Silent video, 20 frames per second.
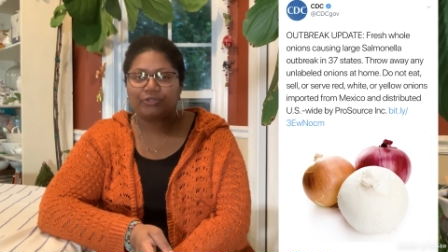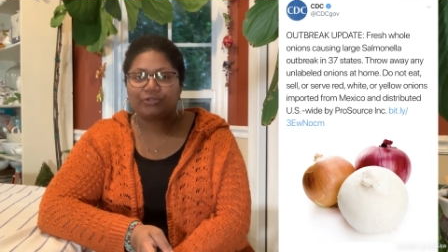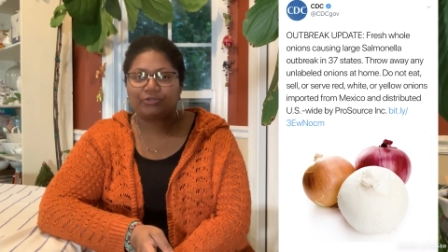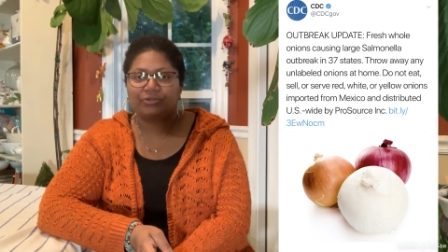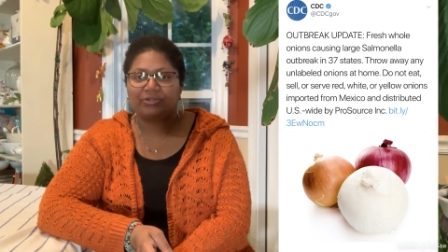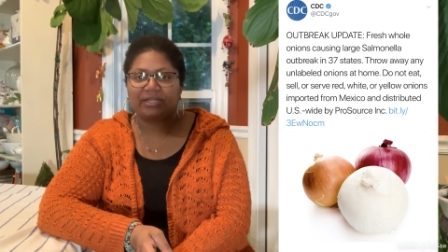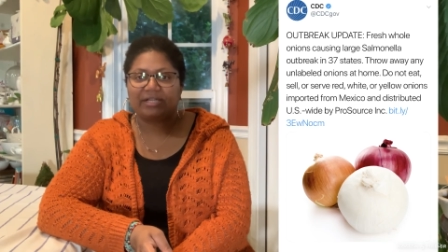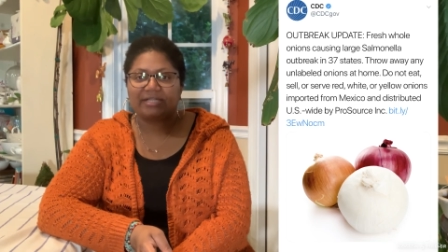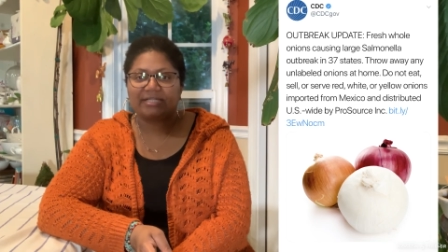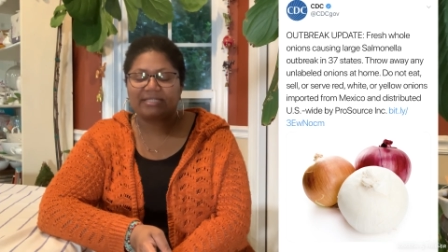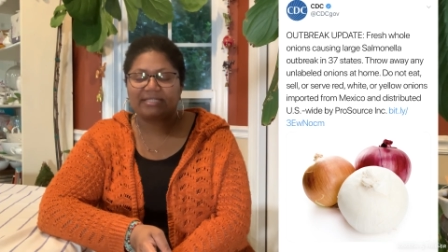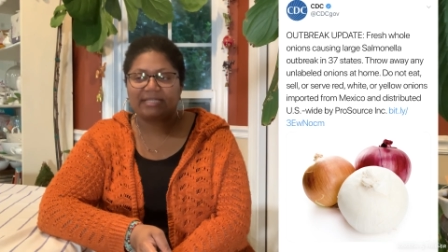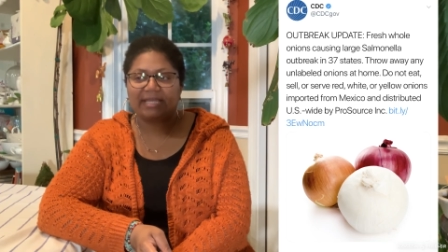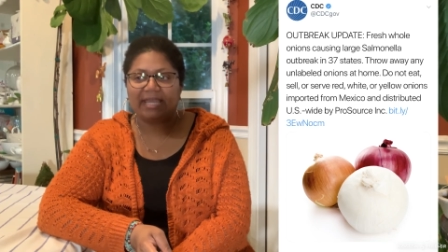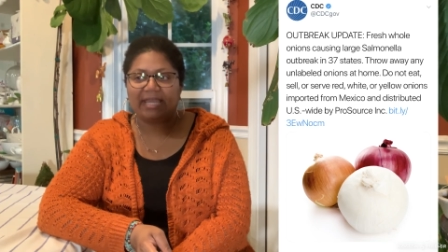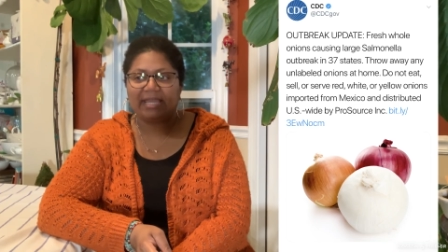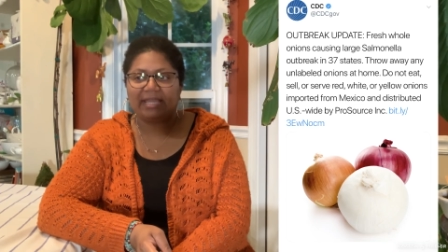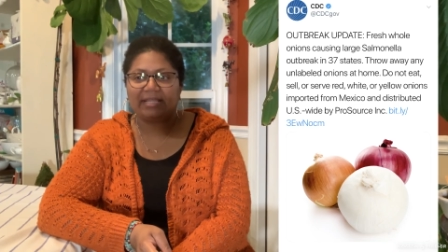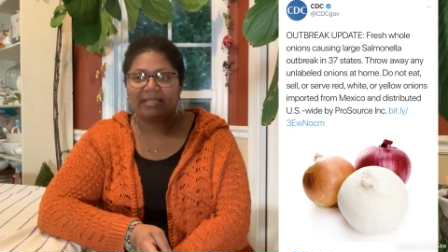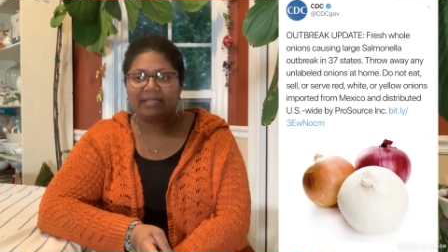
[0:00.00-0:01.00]
So they're
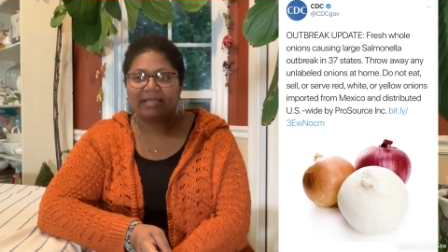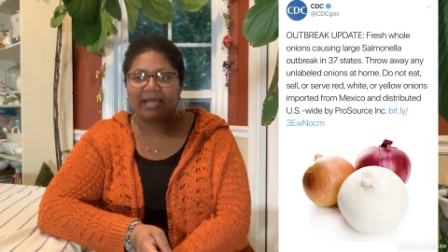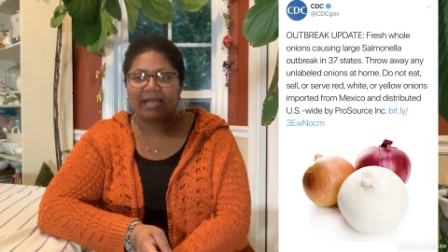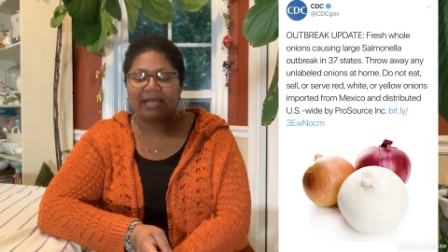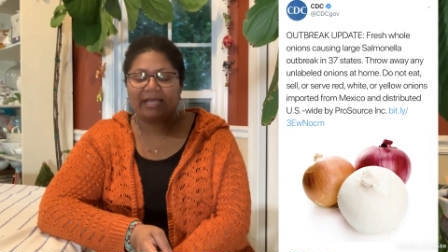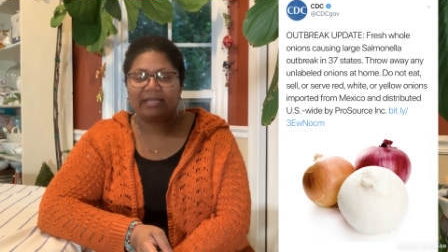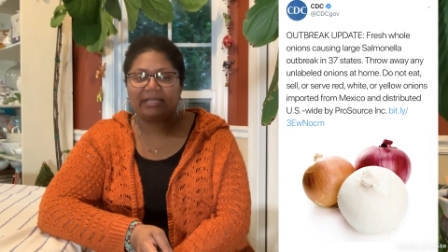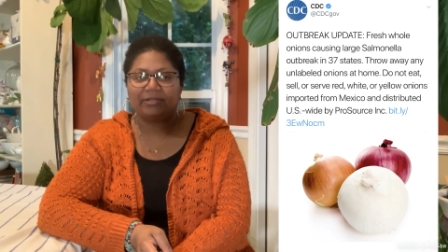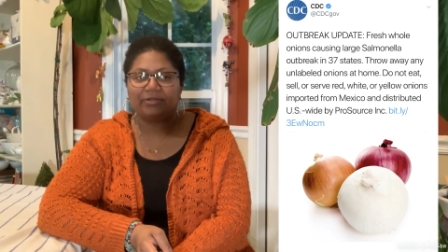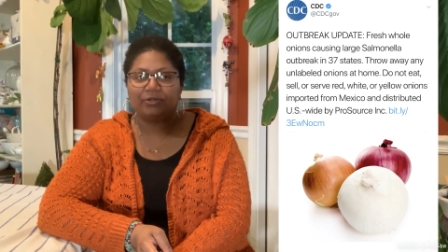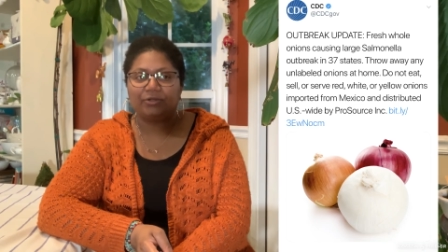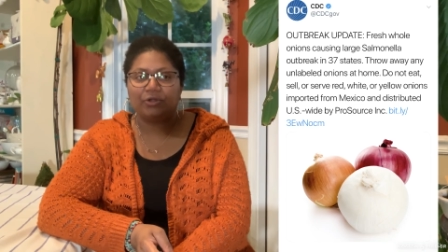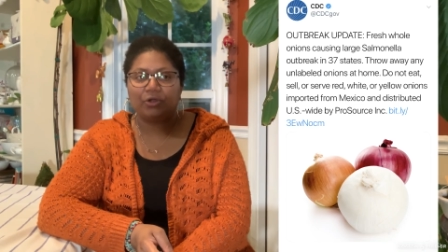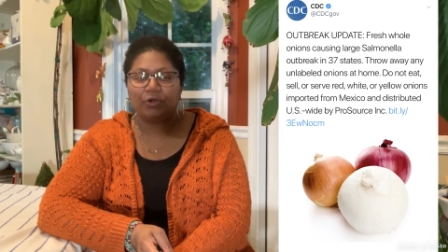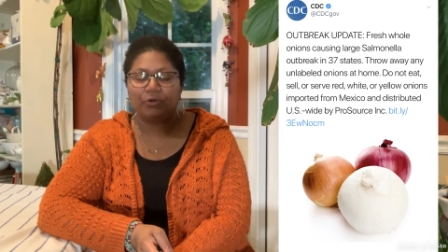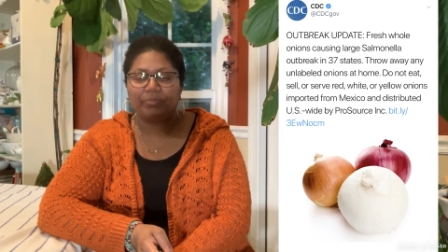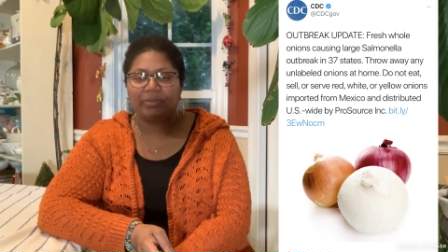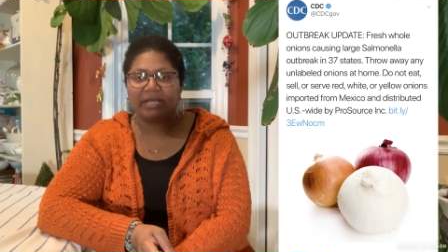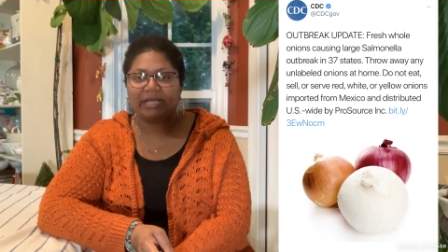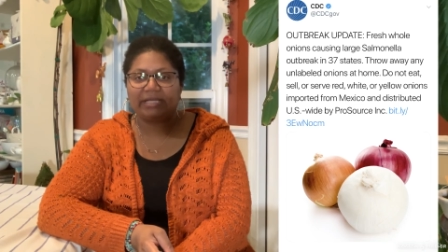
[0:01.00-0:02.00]
saying that
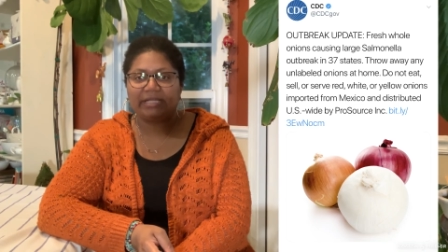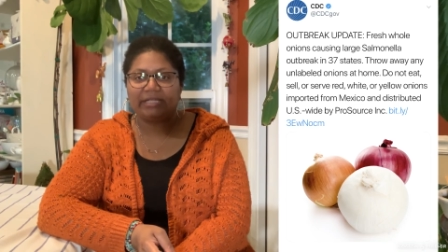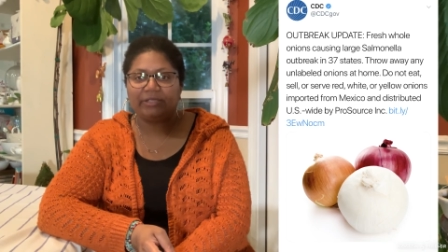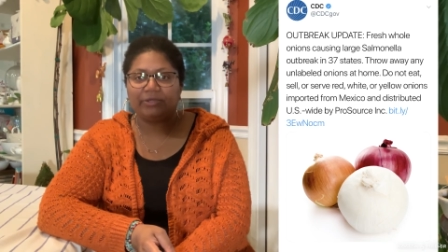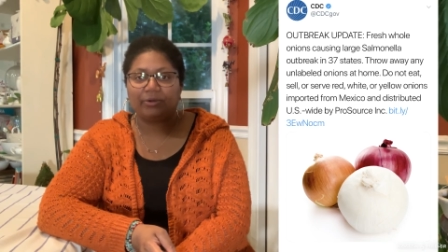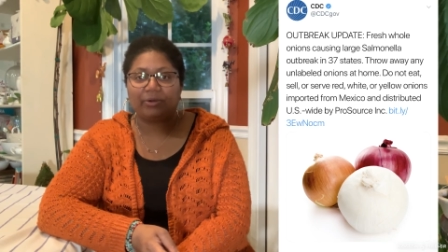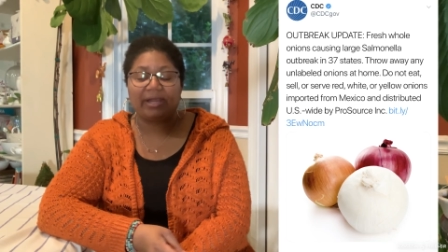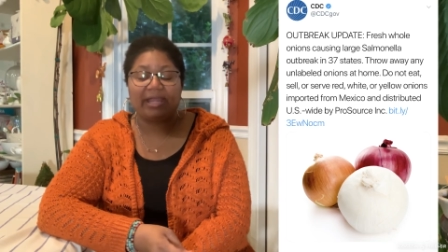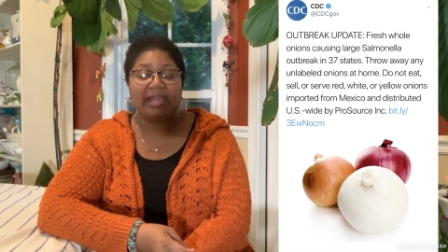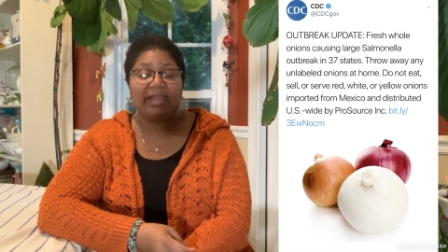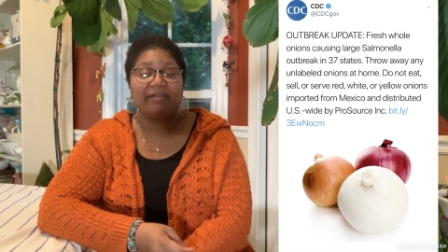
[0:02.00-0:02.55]
nobody or